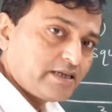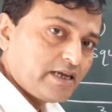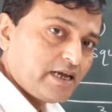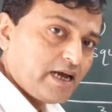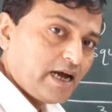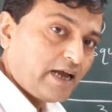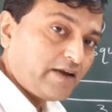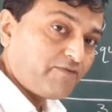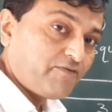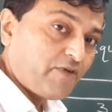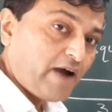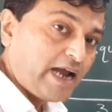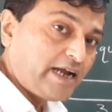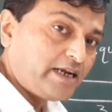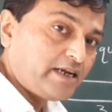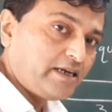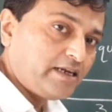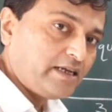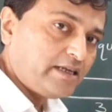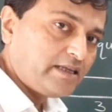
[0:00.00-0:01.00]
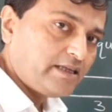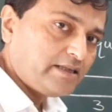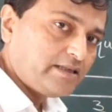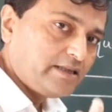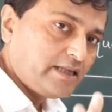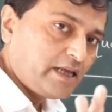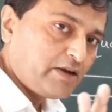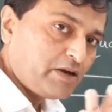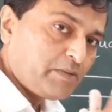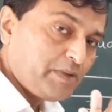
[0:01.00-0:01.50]
and finally
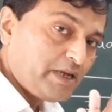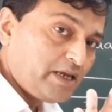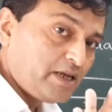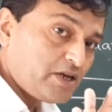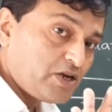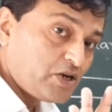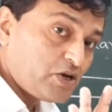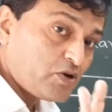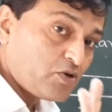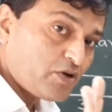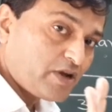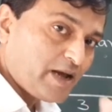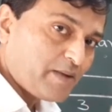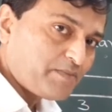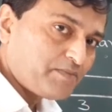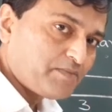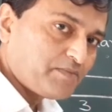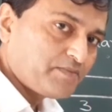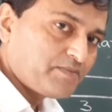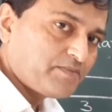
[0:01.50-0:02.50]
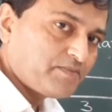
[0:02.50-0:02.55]
there will be no gap.